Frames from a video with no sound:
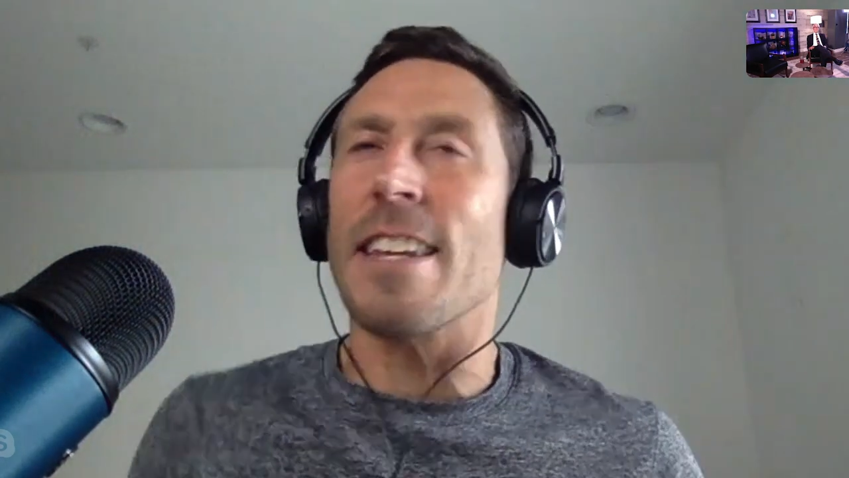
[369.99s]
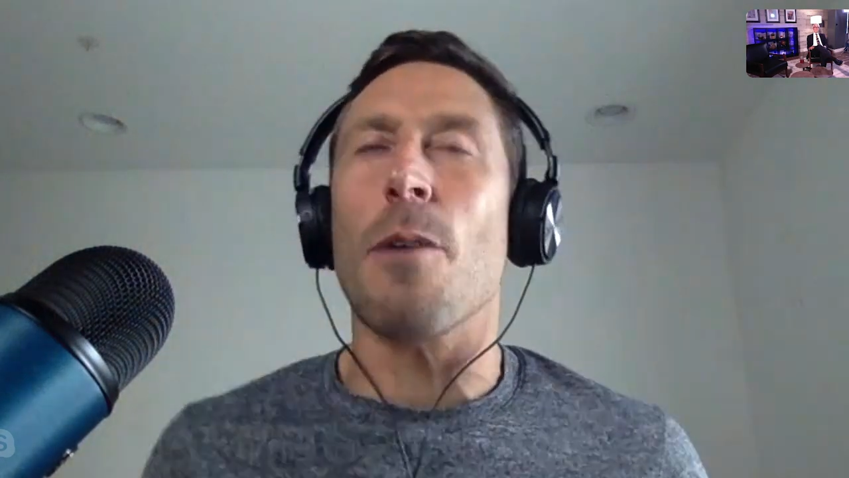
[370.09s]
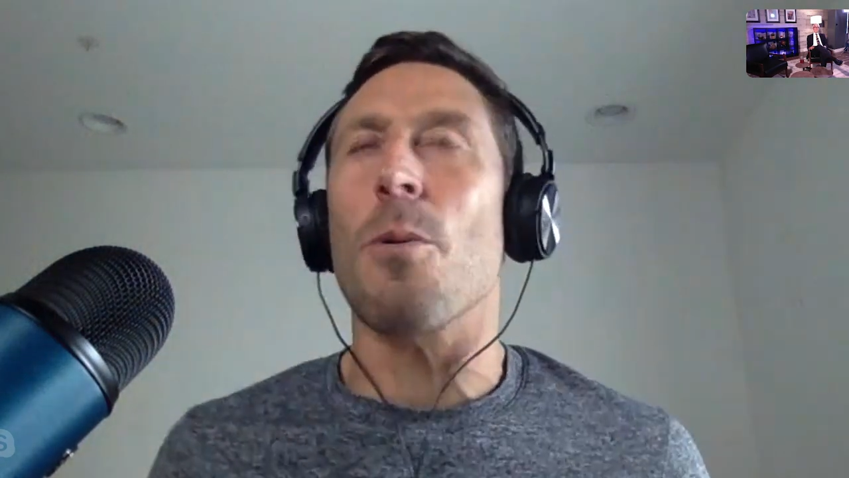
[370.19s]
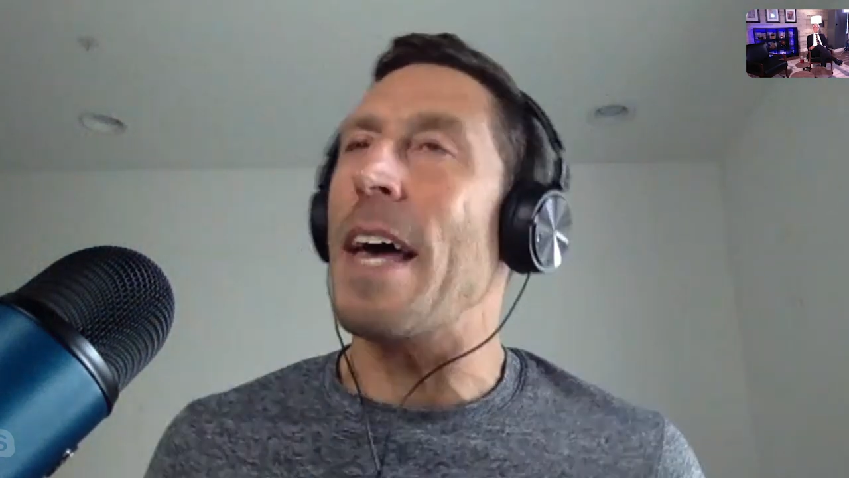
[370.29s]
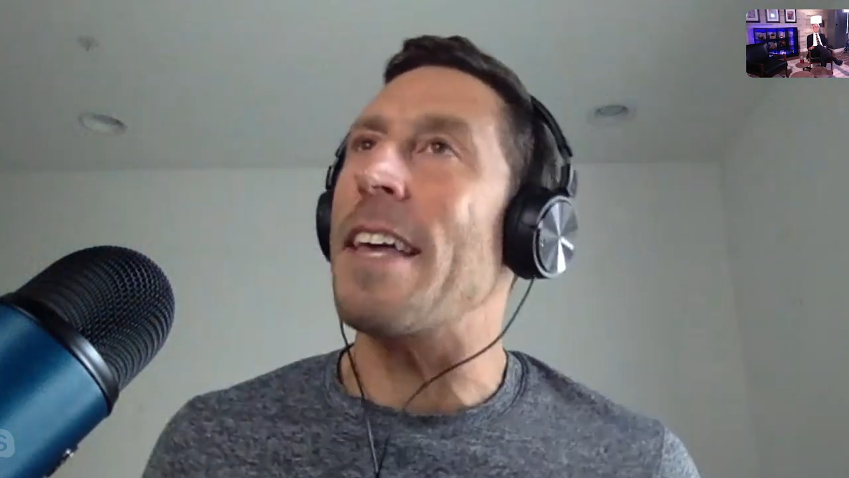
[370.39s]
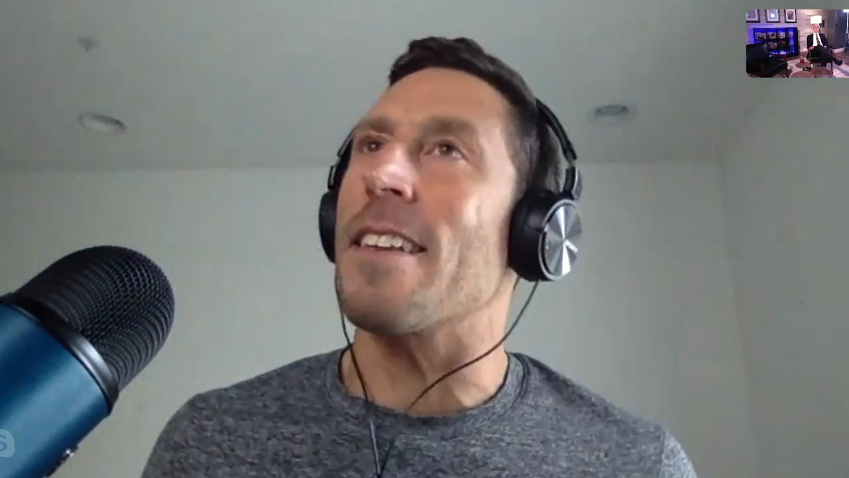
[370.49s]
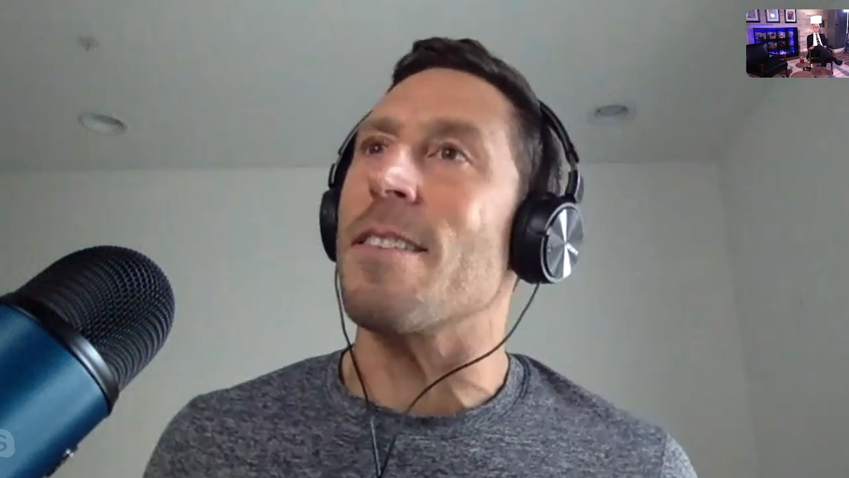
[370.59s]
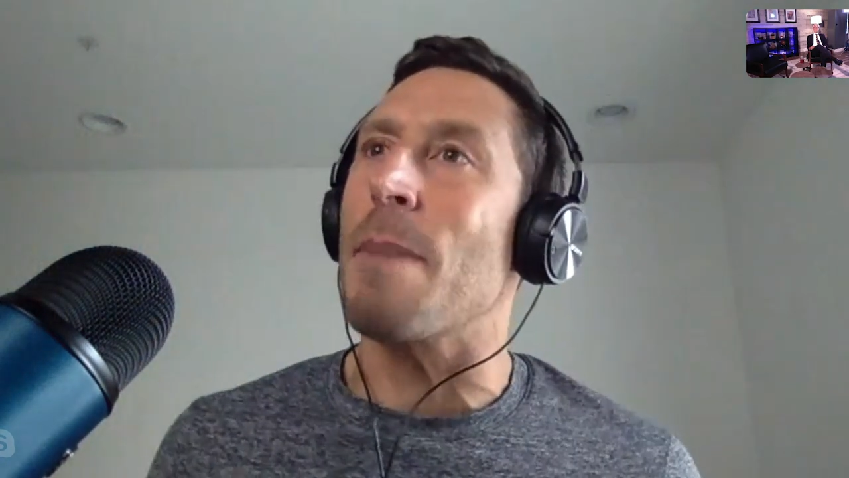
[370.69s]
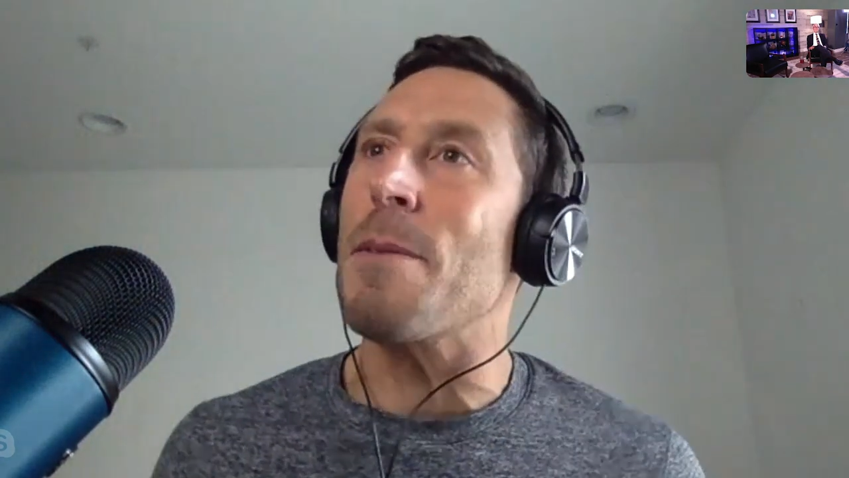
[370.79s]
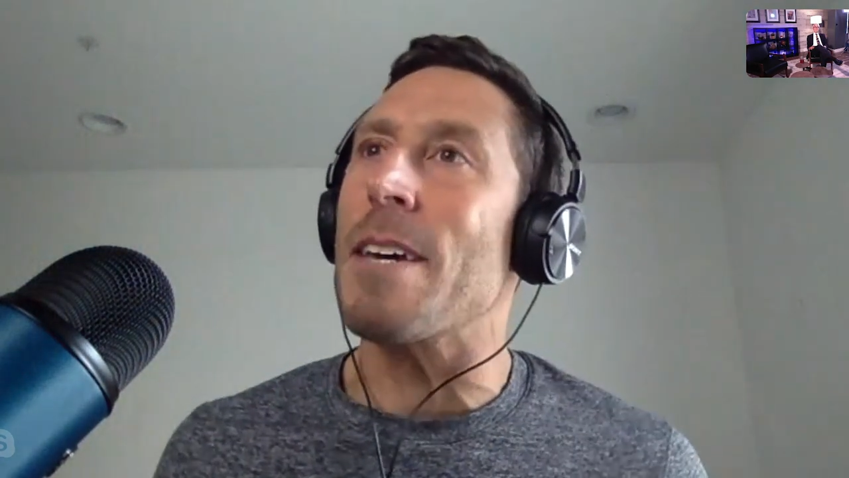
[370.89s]
And I thought, well,
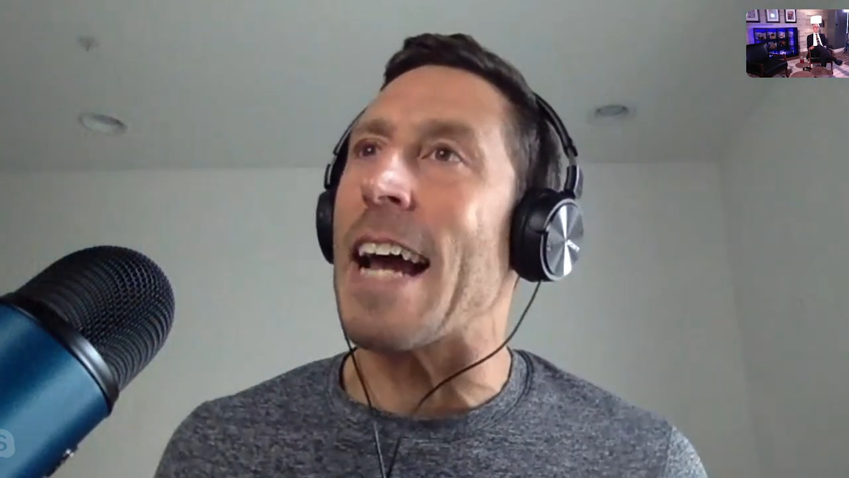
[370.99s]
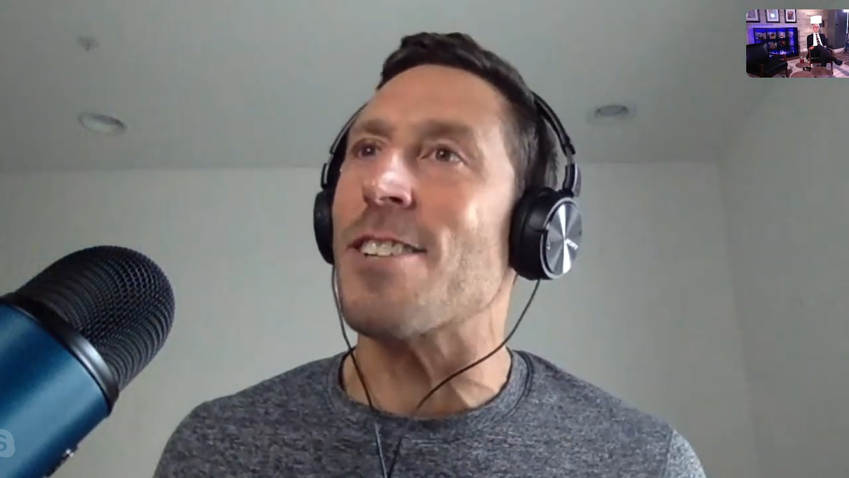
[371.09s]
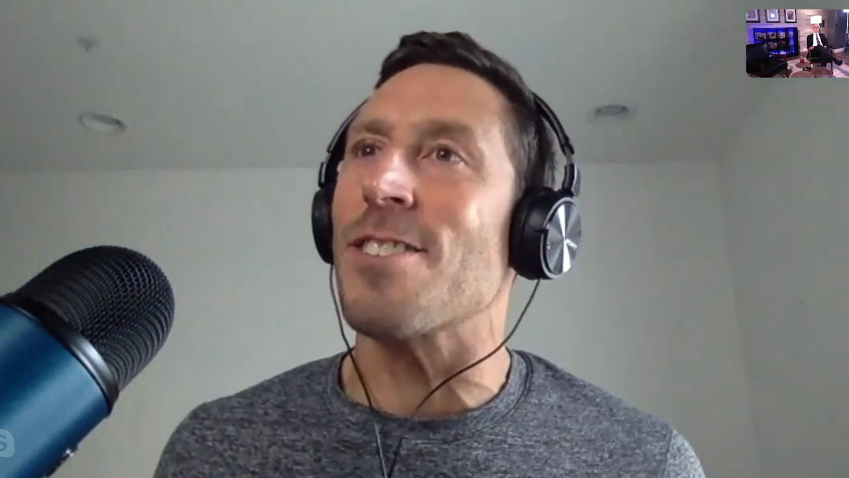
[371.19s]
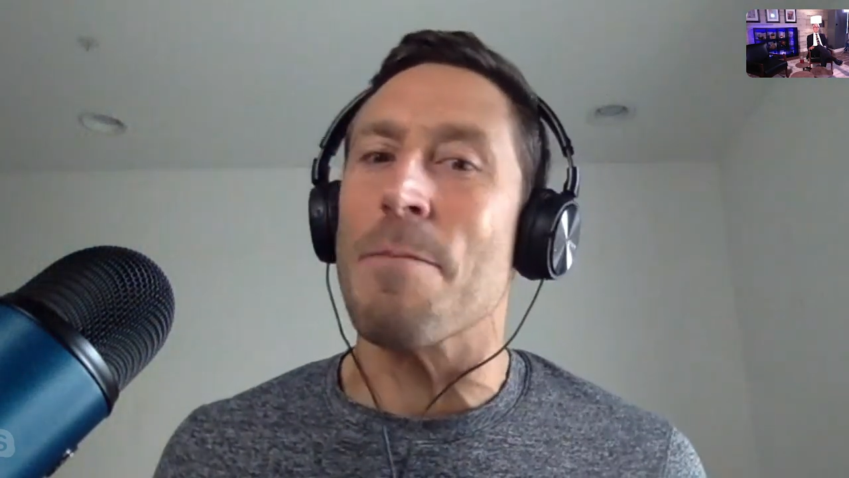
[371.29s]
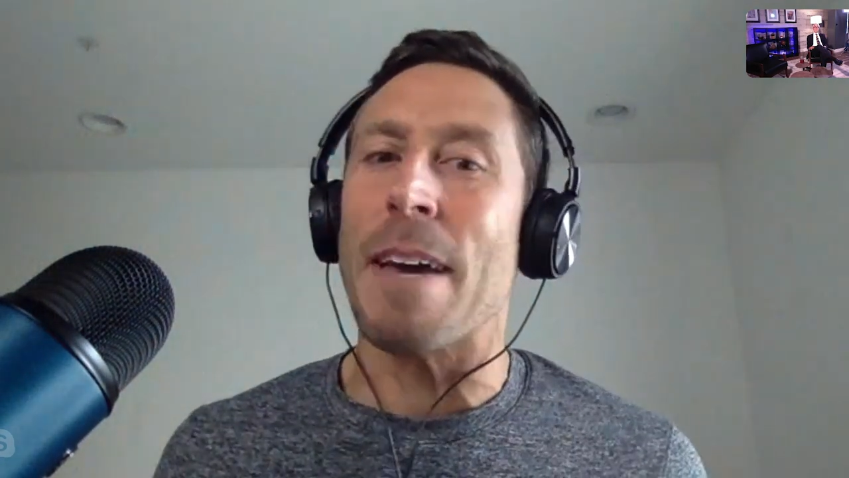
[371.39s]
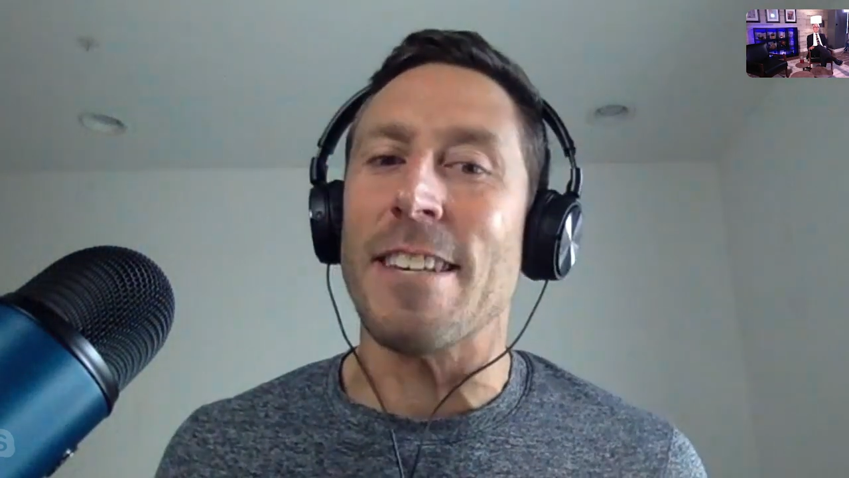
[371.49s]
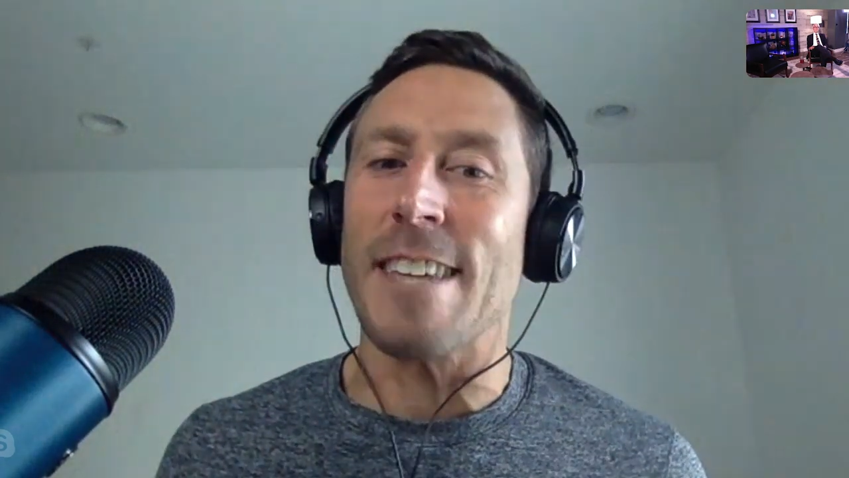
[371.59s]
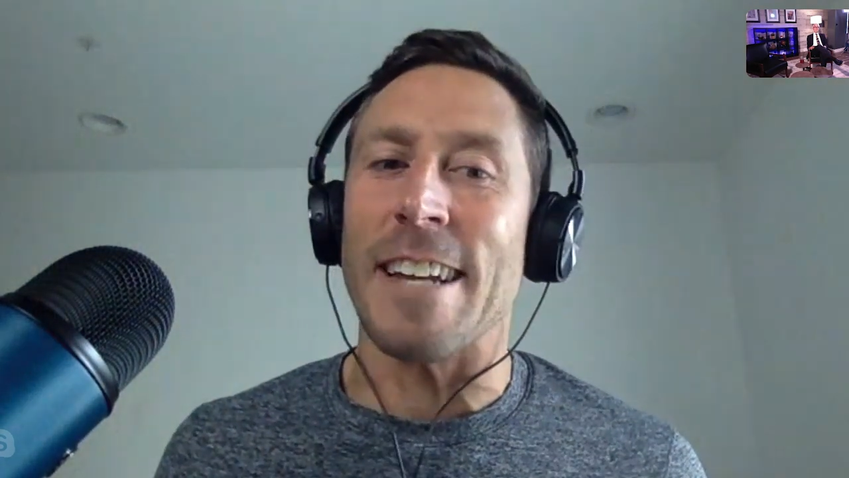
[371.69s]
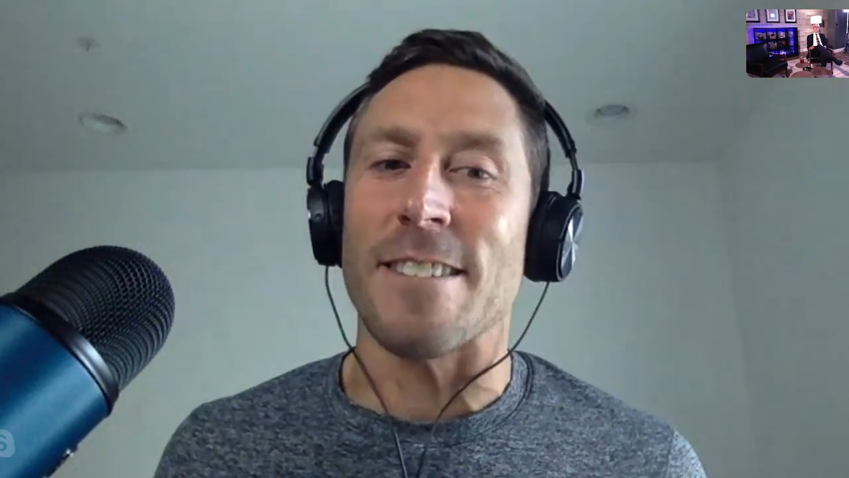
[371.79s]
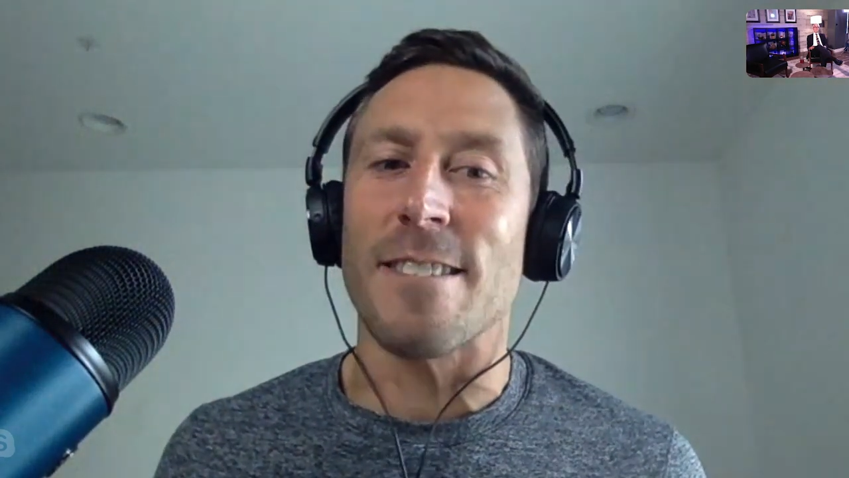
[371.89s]
that maybe it actually makes
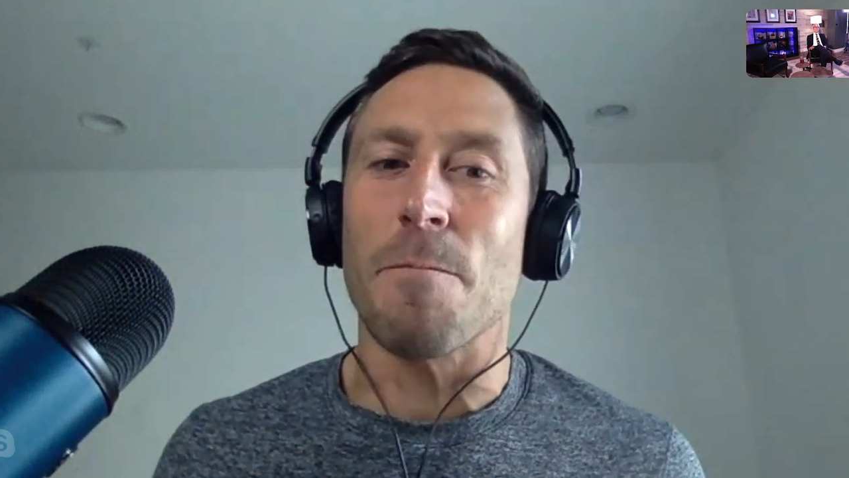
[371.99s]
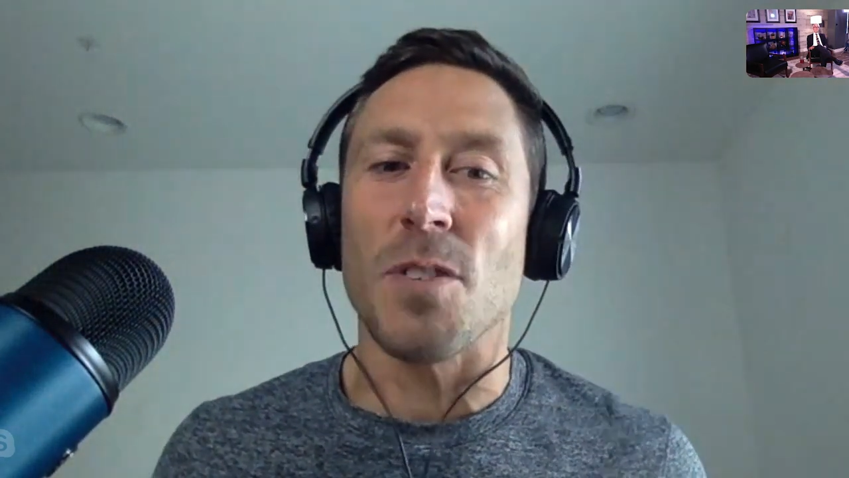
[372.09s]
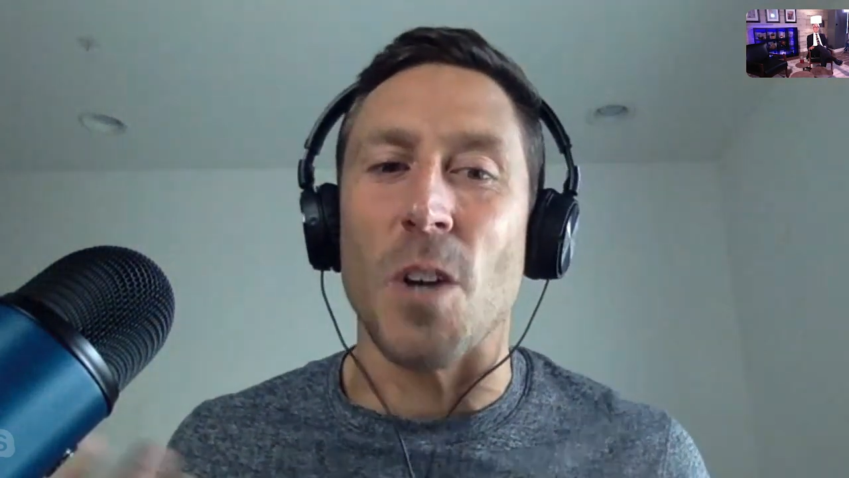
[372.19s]
sense.